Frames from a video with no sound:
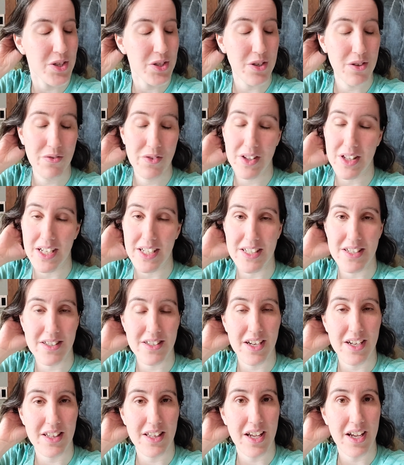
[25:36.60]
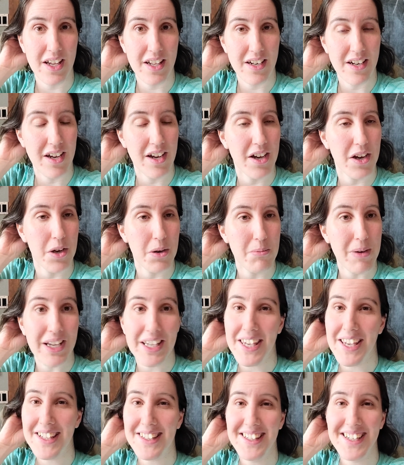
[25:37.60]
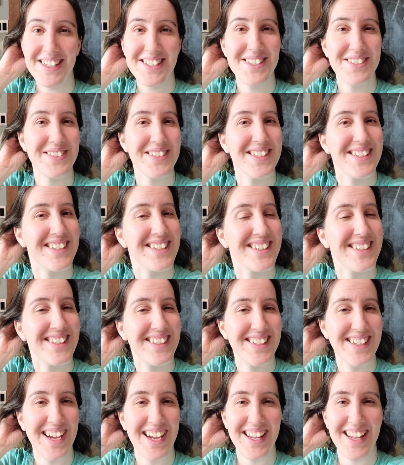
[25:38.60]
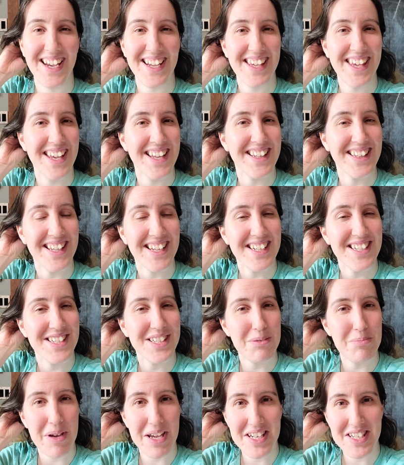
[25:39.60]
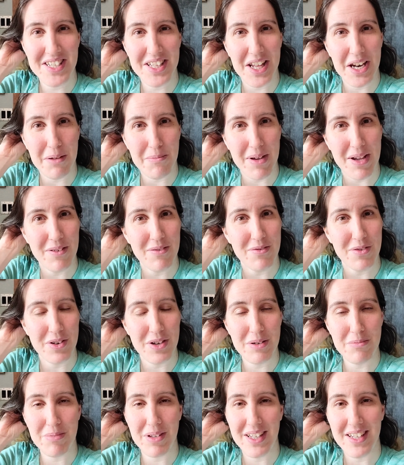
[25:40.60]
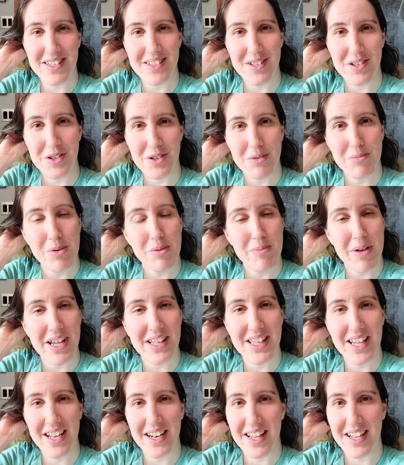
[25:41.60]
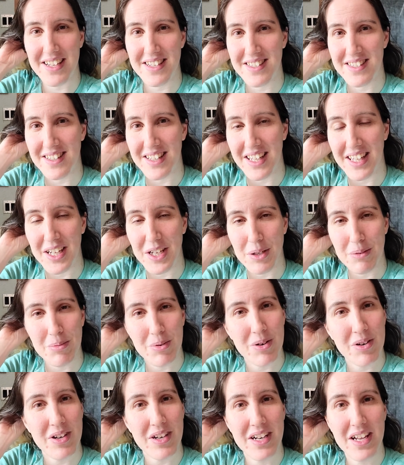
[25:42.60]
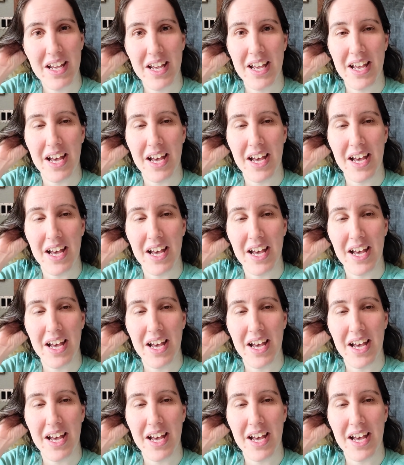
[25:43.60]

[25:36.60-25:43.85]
So if you'd like to sign that, I can't link to it. I can't link to the page that I made for it because YouTube will ban that as linking to porn.